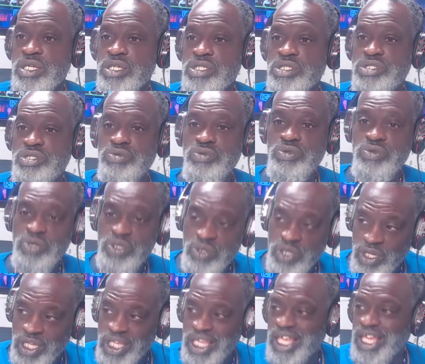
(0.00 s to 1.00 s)
to
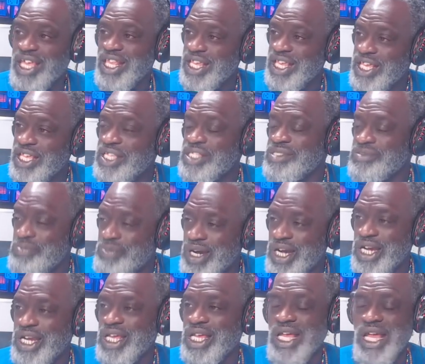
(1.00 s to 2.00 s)
get his
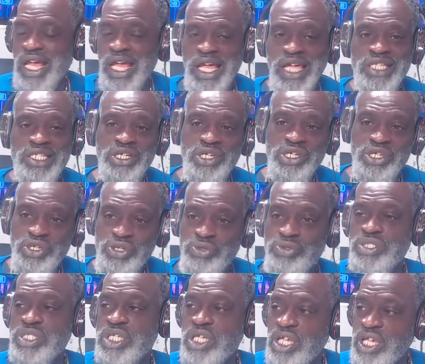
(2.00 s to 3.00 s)
money and to
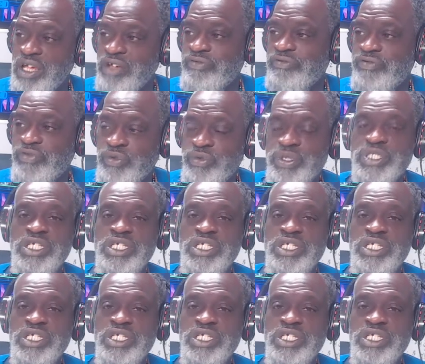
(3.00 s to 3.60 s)
use the influence,